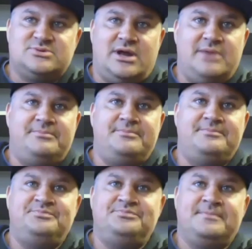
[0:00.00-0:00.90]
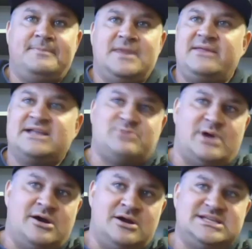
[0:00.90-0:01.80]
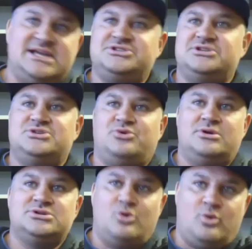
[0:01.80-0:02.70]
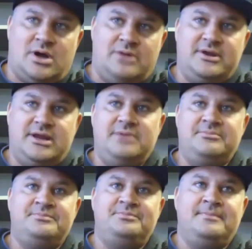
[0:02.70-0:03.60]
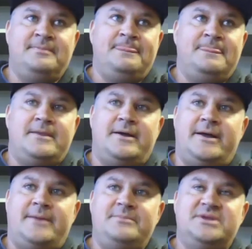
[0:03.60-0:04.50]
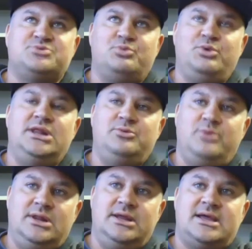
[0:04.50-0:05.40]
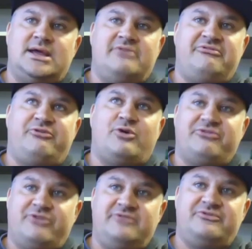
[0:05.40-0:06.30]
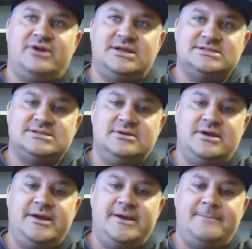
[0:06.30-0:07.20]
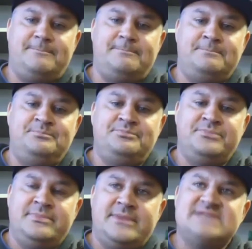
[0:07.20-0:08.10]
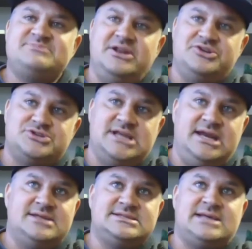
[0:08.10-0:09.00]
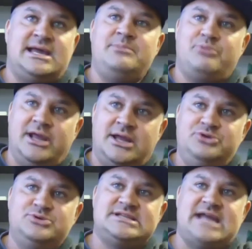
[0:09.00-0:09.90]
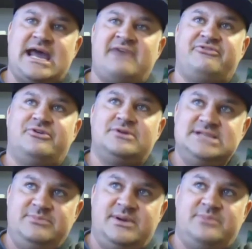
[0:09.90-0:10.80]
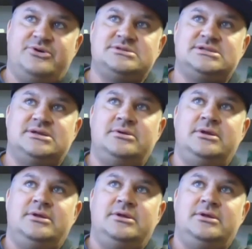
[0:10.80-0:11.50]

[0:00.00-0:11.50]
want. And that's why our attention towards quality is really, really kind of forefront for us. It's been interesting as I bring on new staff or team members and,